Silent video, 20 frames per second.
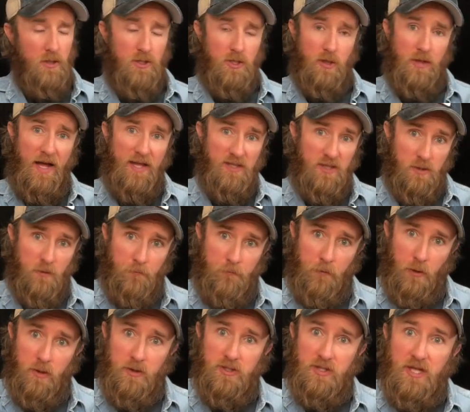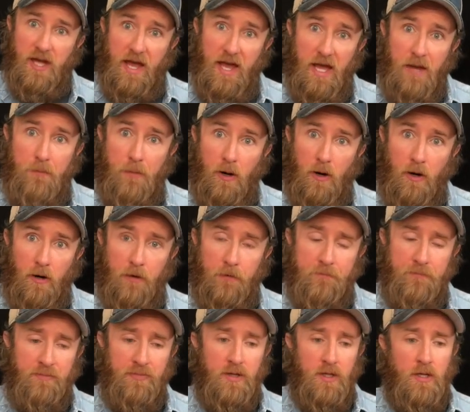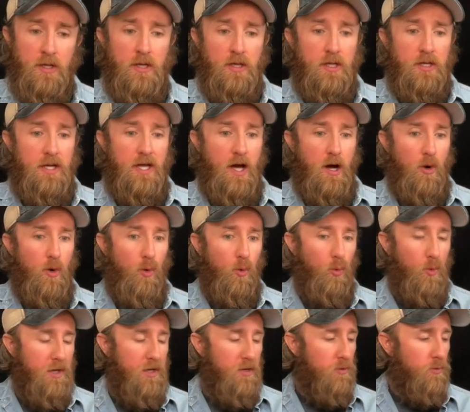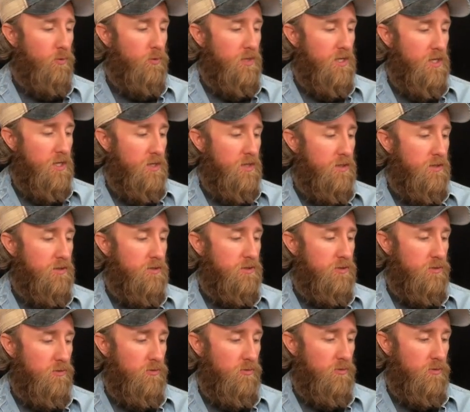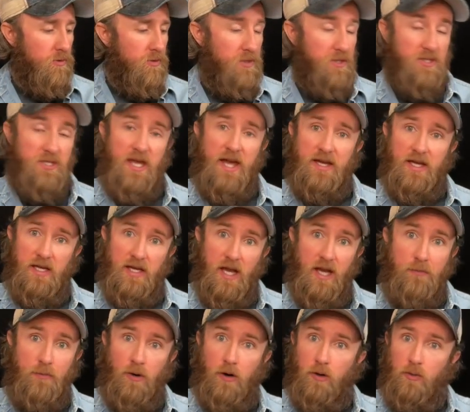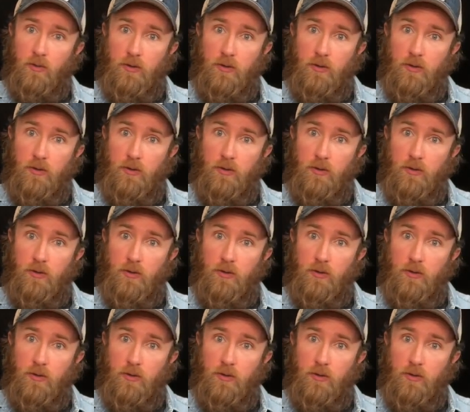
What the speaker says: that's the first A part. Now when we do the second A part, we're